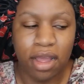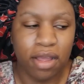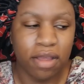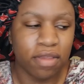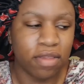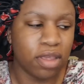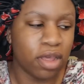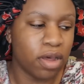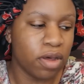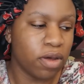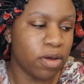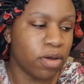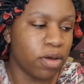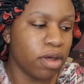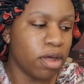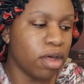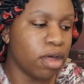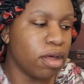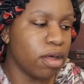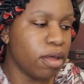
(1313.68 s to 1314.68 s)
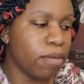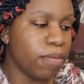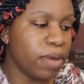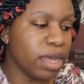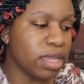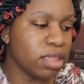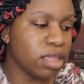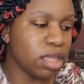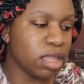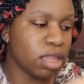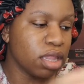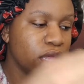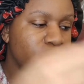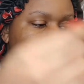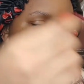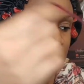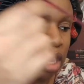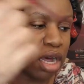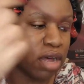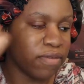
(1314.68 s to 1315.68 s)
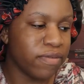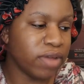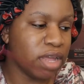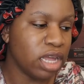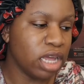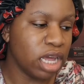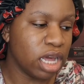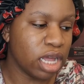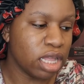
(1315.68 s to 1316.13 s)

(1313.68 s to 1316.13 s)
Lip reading: So basically Coffee